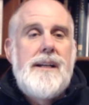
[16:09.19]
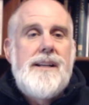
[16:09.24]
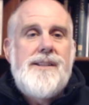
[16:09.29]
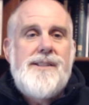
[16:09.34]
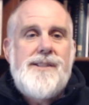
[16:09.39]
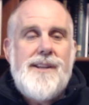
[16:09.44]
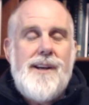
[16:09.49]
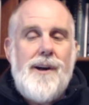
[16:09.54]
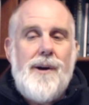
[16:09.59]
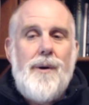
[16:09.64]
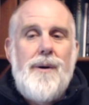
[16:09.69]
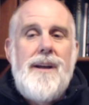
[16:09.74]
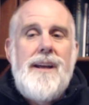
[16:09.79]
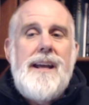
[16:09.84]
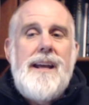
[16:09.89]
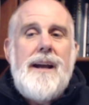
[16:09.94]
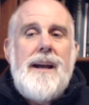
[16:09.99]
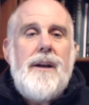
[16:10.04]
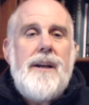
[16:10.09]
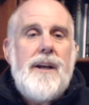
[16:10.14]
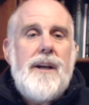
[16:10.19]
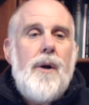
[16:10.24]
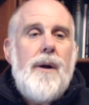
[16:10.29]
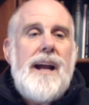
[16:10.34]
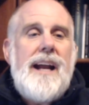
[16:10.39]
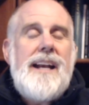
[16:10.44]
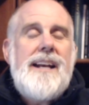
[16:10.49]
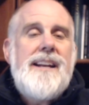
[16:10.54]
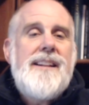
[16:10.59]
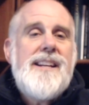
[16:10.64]
So, you know,
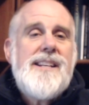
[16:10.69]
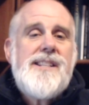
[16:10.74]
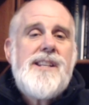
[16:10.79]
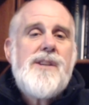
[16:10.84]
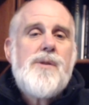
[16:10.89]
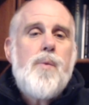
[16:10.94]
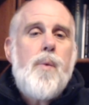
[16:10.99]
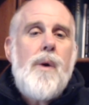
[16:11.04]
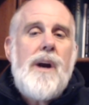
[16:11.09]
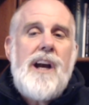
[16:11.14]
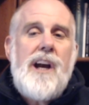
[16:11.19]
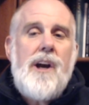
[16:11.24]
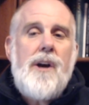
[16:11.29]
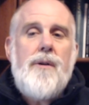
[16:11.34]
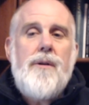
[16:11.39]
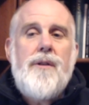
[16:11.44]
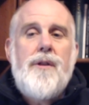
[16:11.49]
and this is where